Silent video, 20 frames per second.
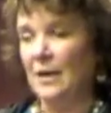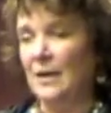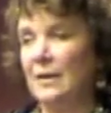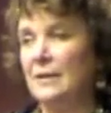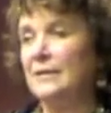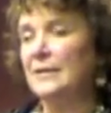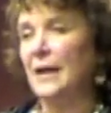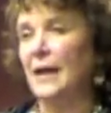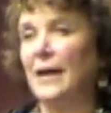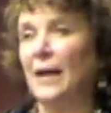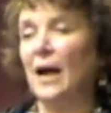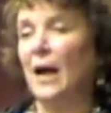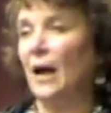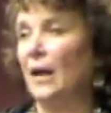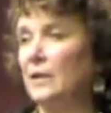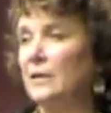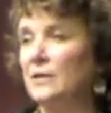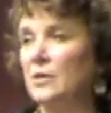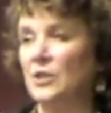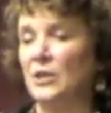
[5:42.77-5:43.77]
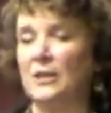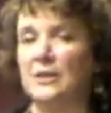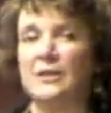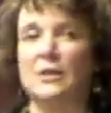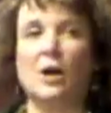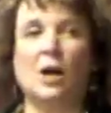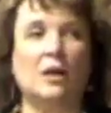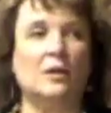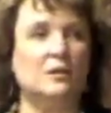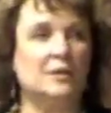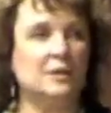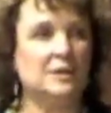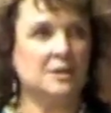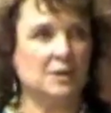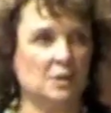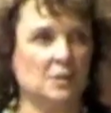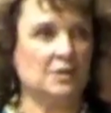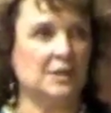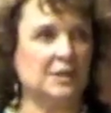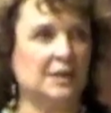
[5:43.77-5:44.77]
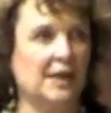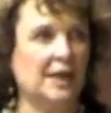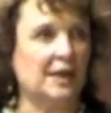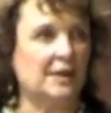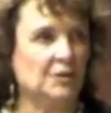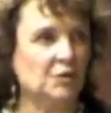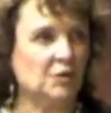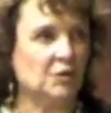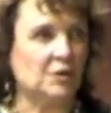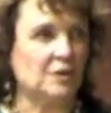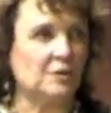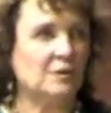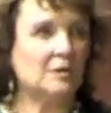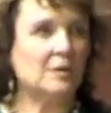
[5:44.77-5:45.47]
In psychology, it's called dissociation.